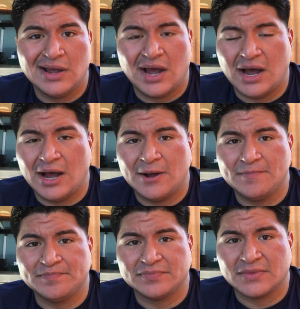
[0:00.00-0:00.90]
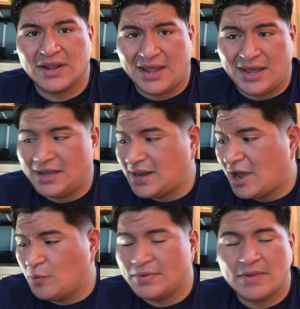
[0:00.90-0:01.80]
And I
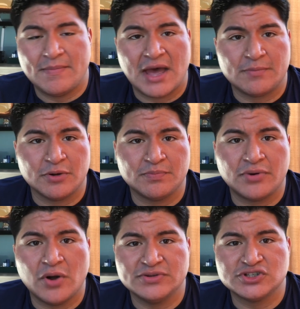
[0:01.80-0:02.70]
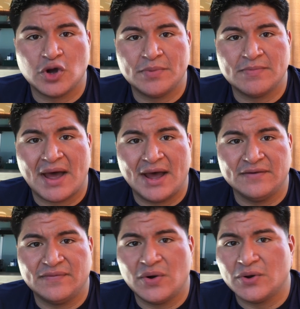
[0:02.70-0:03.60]
open my MacBook Pro, just open my
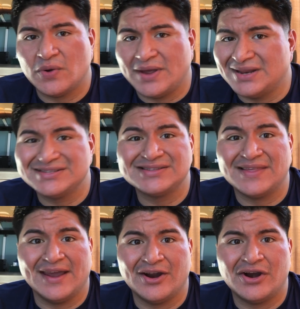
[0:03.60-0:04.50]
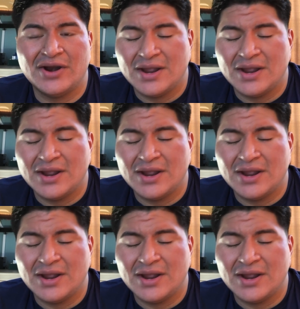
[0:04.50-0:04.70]
iPhoto, and it's there.